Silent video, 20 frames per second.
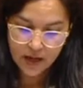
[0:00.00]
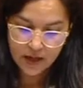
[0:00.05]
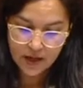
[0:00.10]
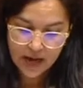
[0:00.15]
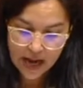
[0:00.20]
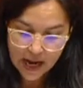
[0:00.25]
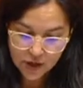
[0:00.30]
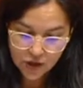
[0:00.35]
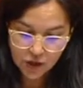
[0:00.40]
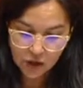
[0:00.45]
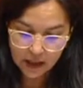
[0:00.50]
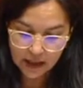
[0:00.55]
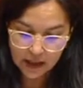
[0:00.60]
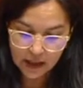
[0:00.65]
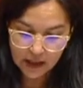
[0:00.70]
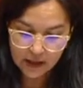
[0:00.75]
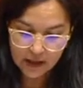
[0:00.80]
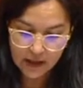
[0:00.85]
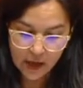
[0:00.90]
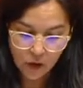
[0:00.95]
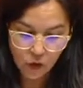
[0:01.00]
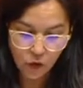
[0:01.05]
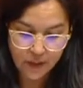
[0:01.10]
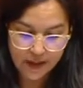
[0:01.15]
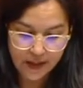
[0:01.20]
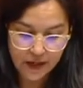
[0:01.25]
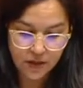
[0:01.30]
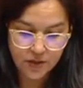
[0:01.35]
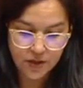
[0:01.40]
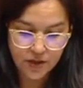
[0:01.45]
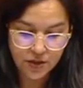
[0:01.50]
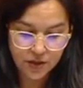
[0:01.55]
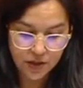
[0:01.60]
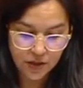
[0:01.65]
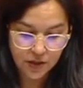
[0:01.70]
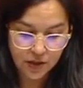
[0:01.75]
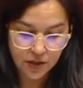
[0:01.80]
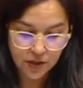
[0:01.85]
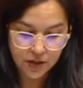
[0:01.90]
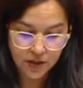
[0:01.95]
naturally there will be
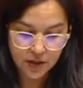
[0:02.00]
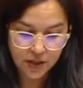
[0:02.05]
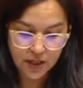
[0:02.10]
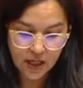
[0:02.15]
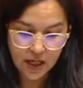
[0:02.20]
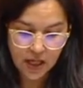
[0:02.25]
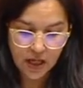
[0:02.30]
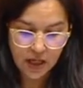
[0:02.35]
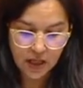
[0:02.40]
concerns.